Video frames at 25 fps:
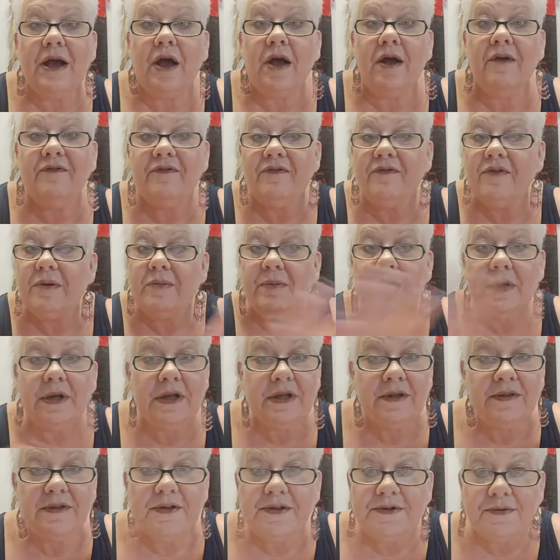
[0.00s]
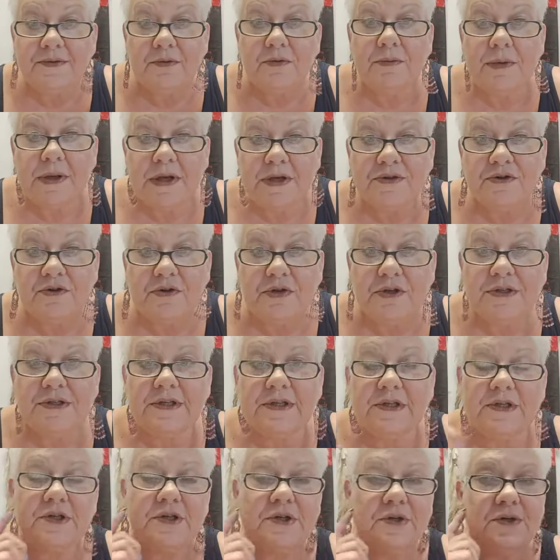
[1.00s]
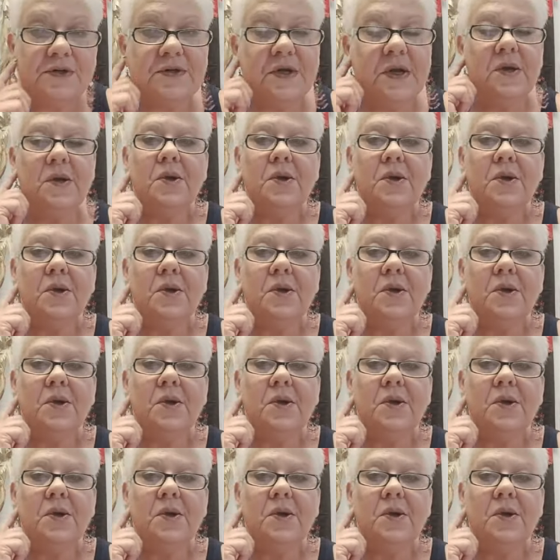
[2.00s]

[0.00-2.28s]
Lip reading: Everybody in this room has trust issues.